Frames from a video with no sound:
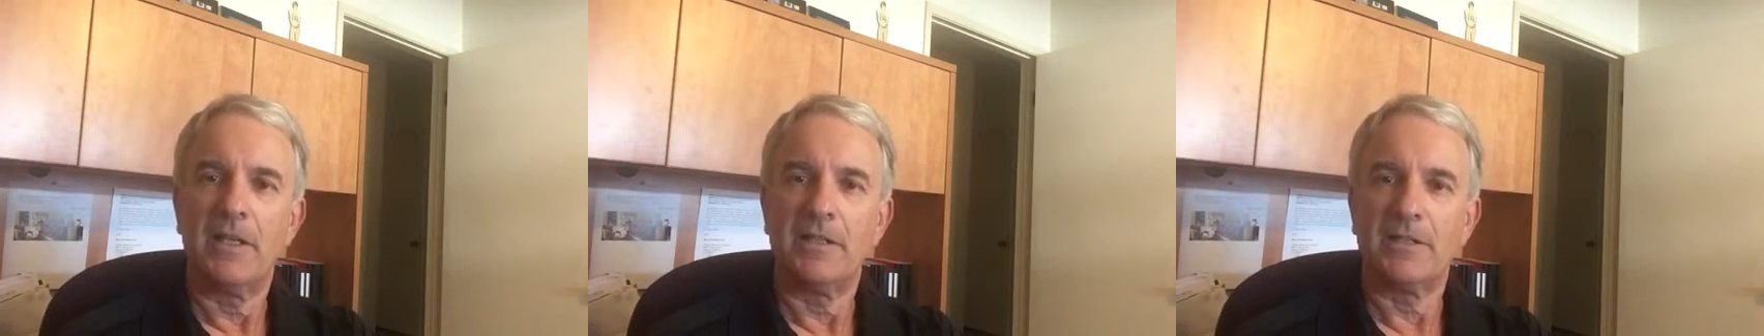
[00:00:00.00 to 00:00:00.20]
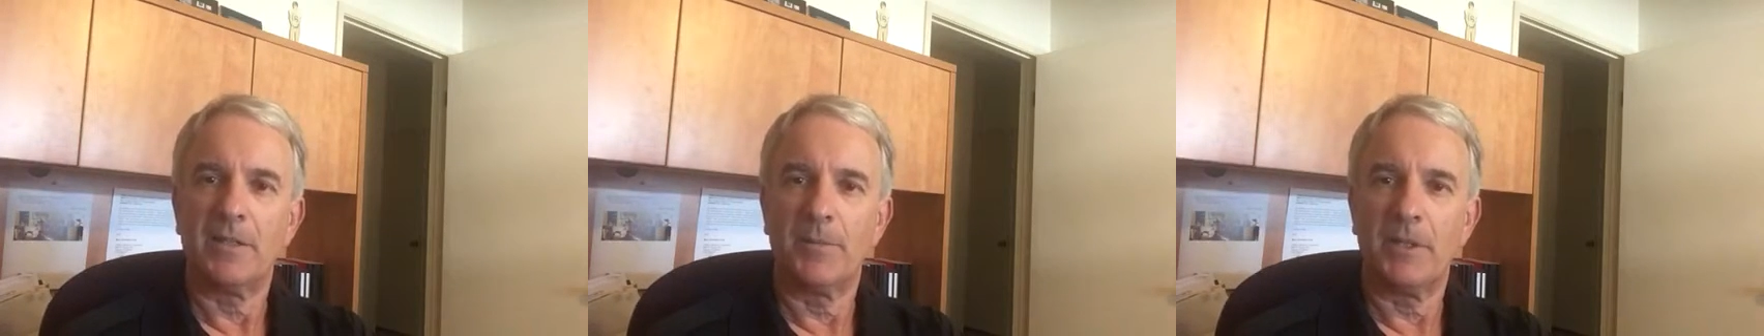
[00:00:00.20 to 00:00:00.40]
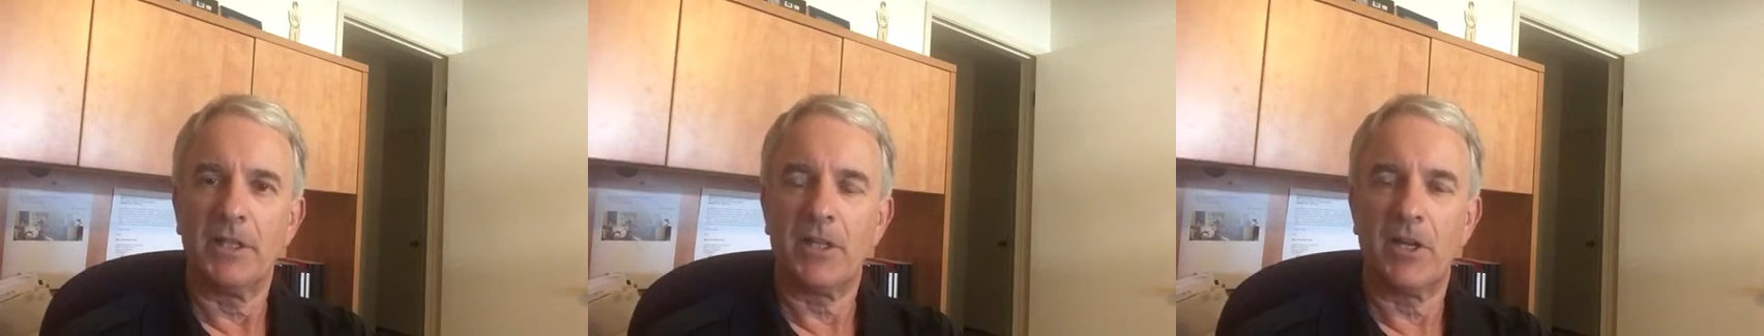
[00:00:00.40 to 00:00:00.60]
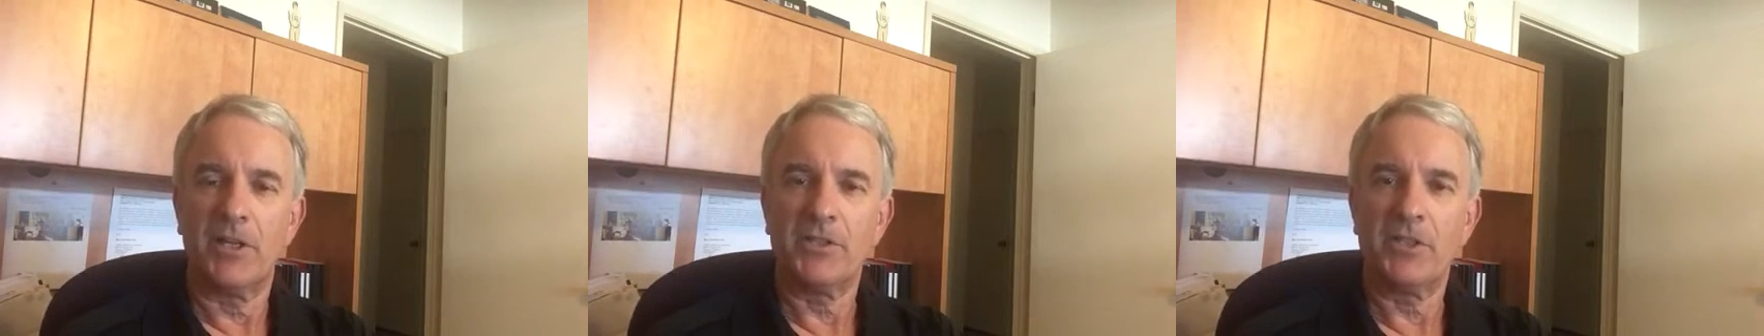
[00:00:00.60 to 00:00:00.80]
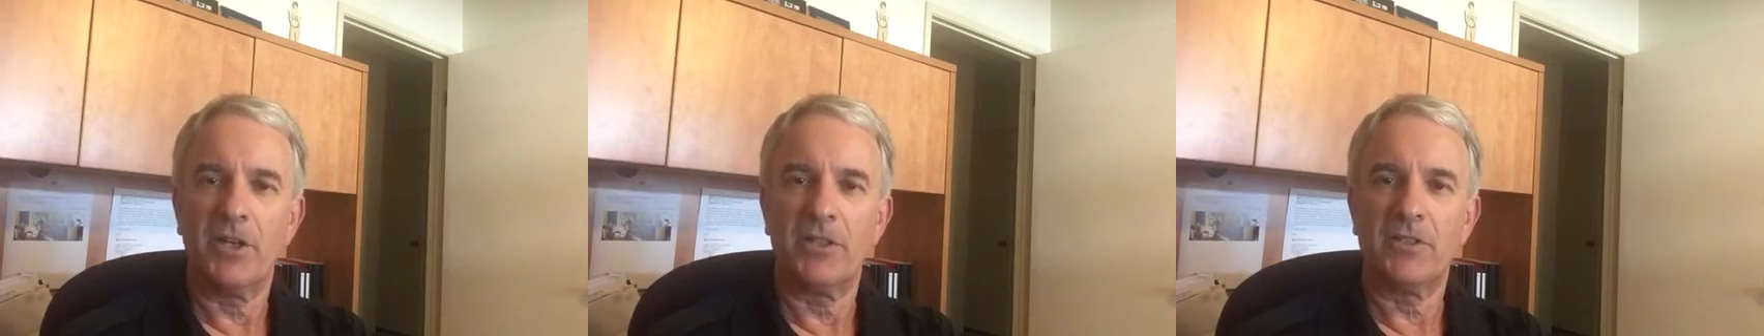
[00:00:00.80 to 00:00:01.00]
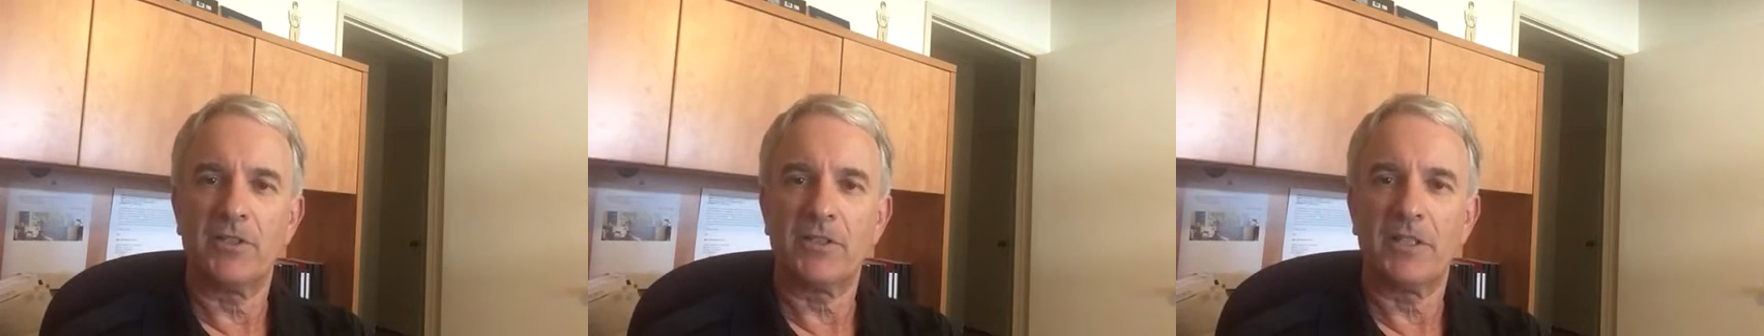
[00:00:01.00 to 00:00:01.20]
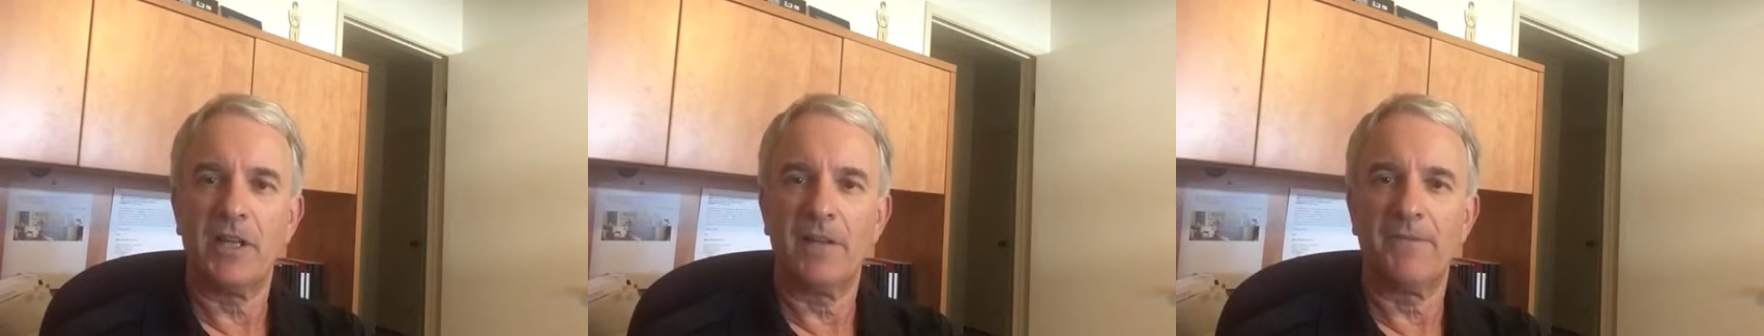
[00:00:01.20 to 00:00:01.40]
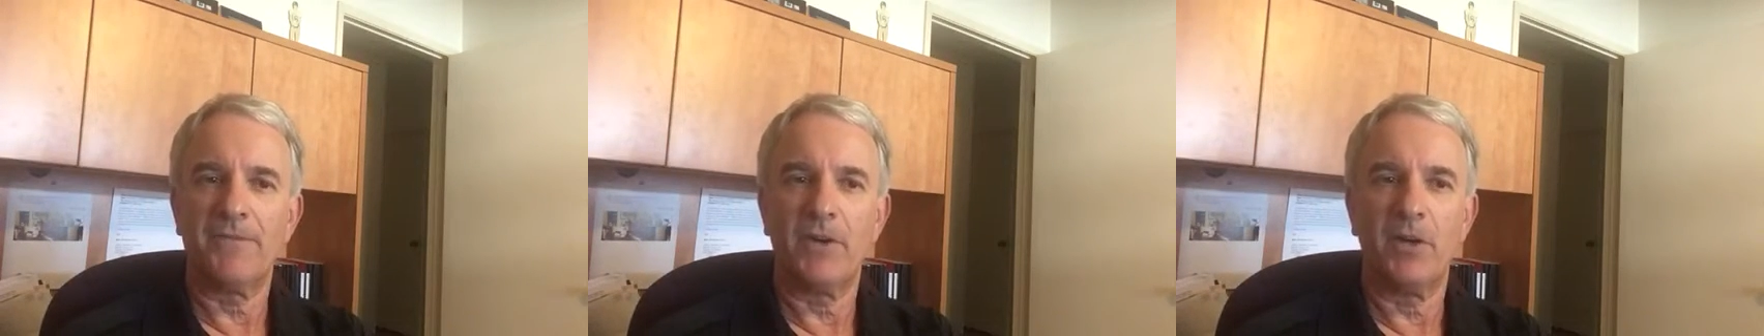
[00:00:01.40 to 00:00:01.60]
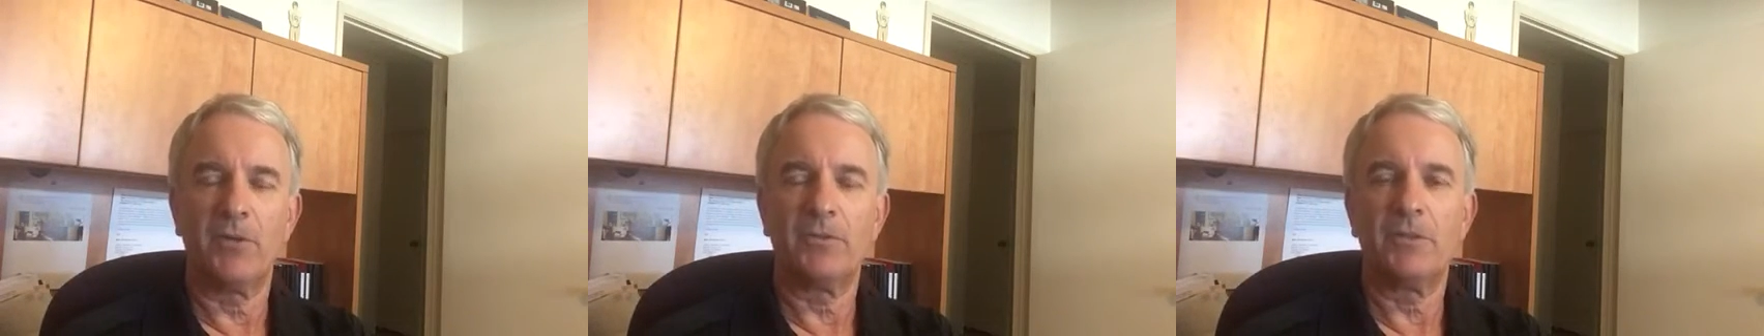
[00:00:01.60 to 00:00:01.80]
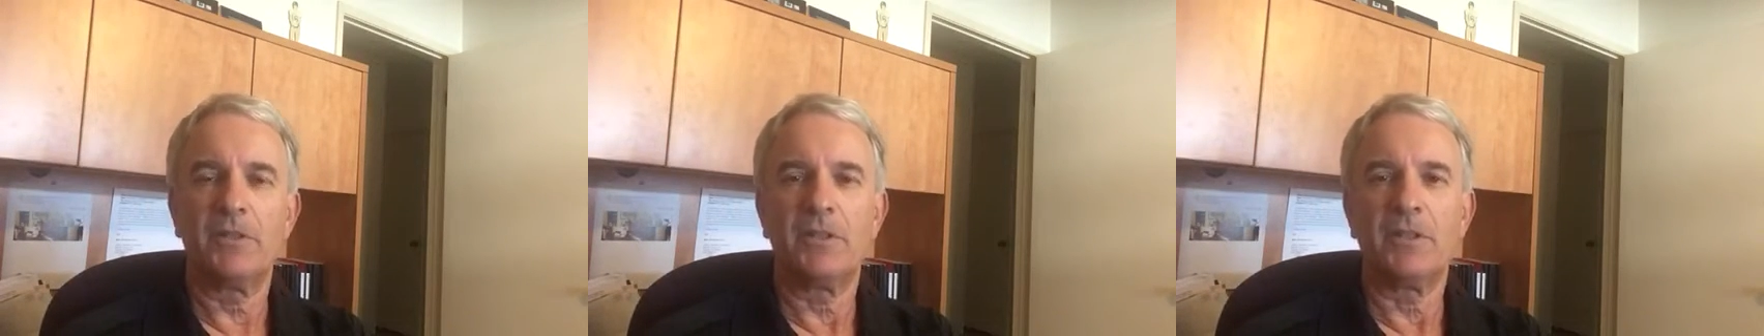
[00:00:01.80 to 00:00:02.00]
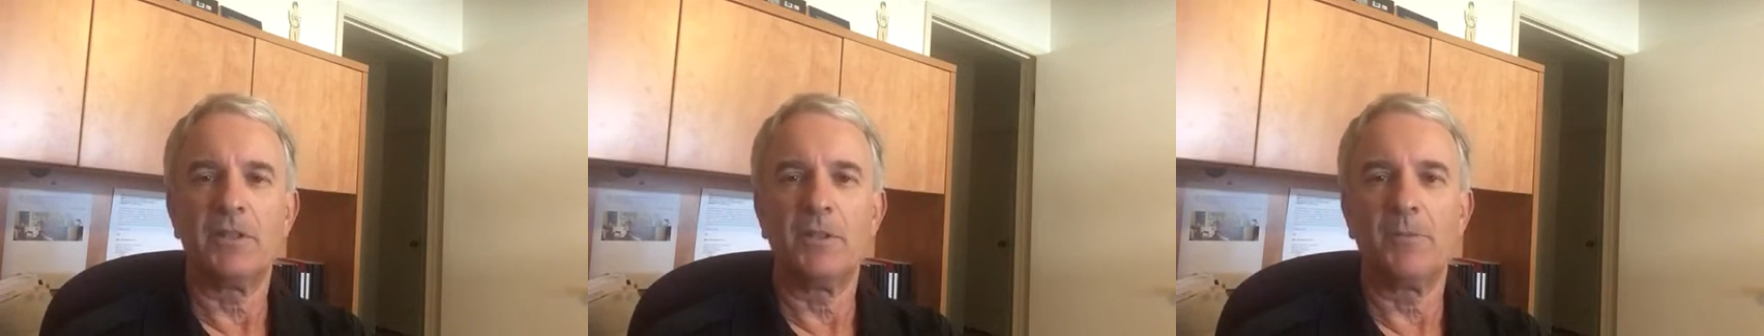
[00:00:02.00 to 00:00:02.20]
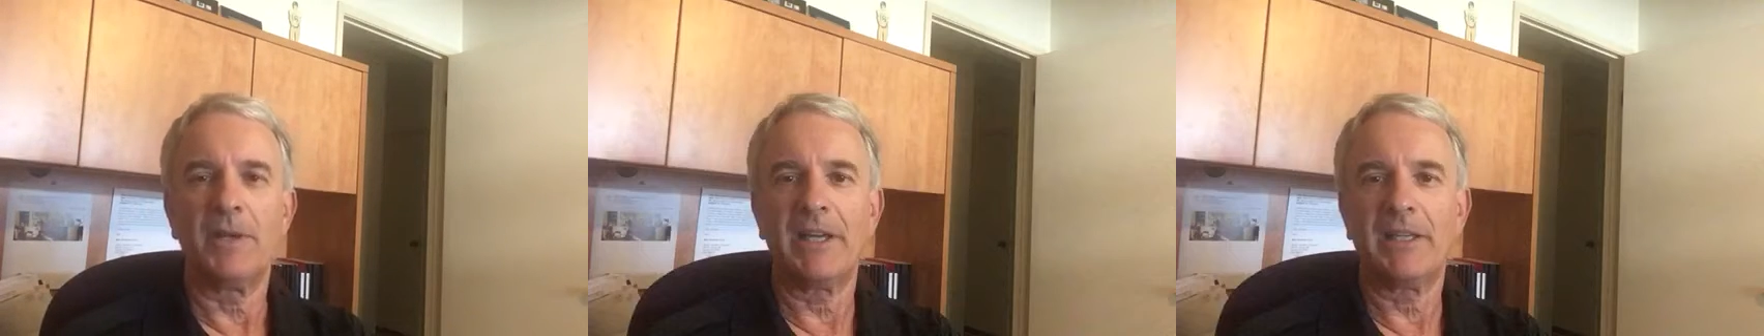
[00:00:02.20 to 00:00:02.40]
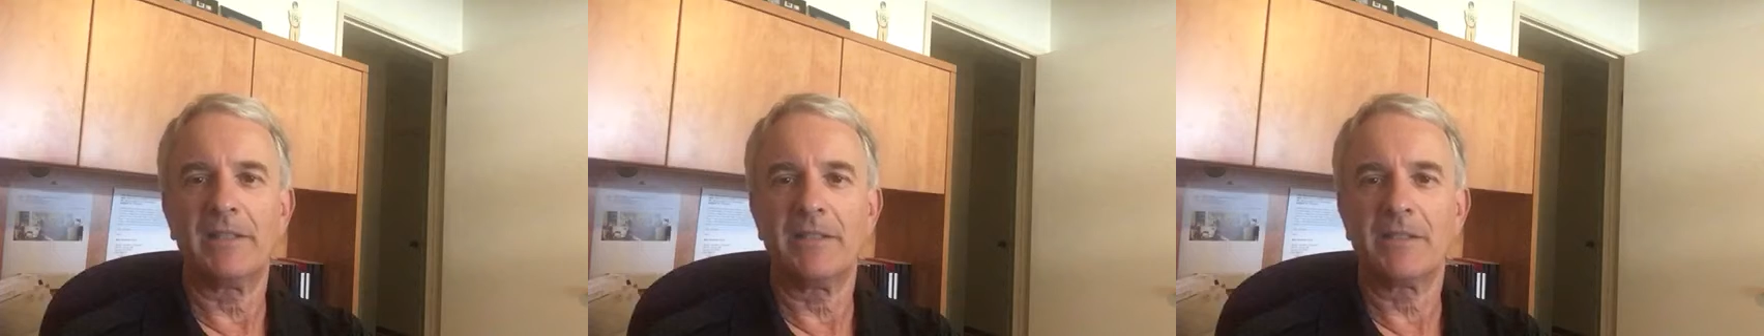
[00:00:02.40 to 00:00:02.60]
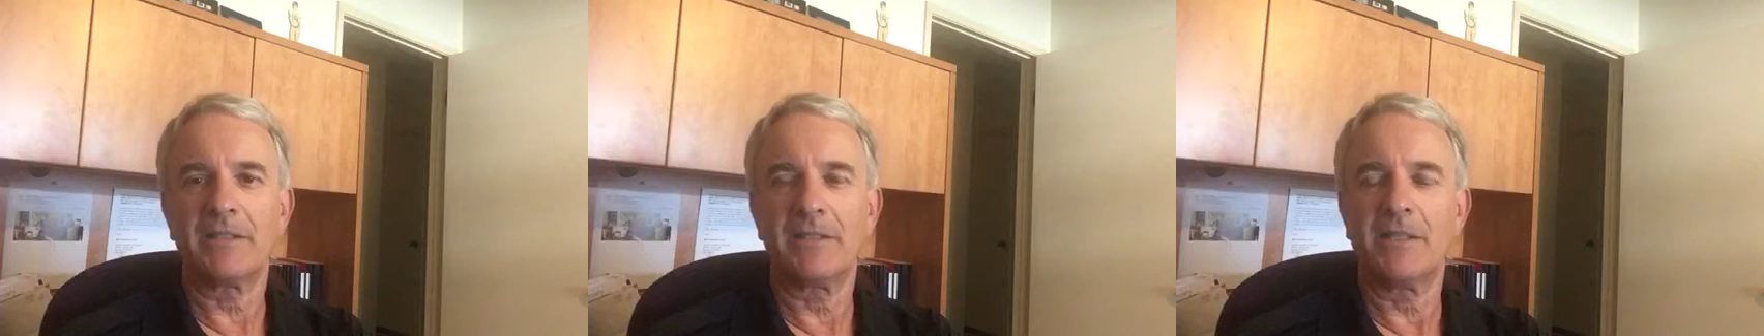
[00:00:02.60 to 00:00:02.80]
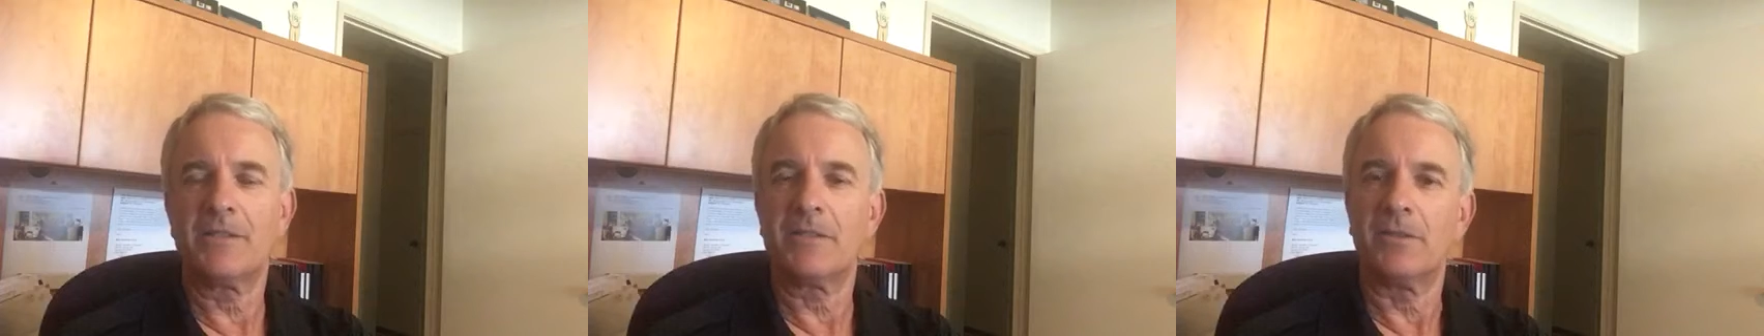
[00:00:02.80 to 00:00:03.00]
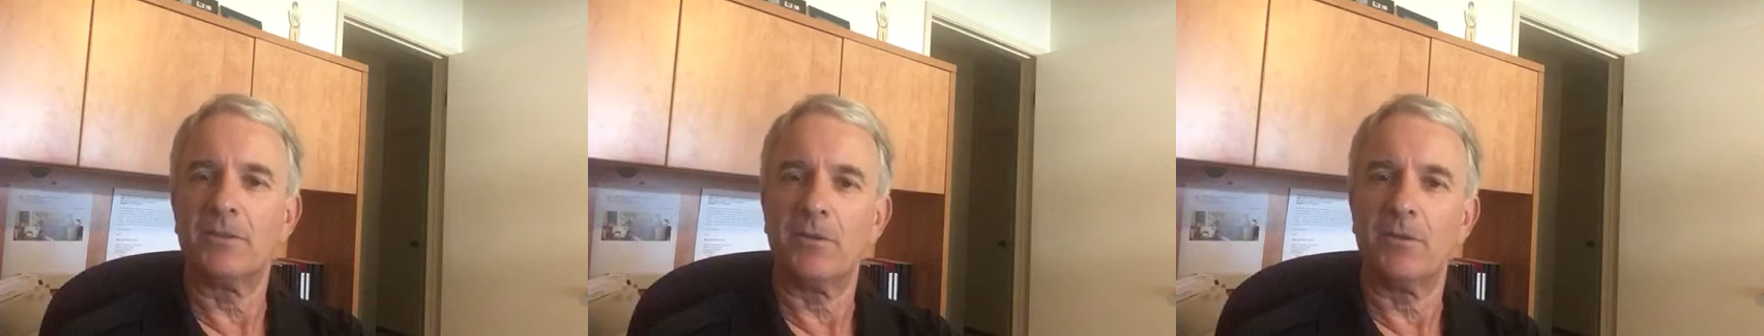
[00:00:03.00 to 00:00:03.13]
somebody calls you on your cell phone, you make a decision.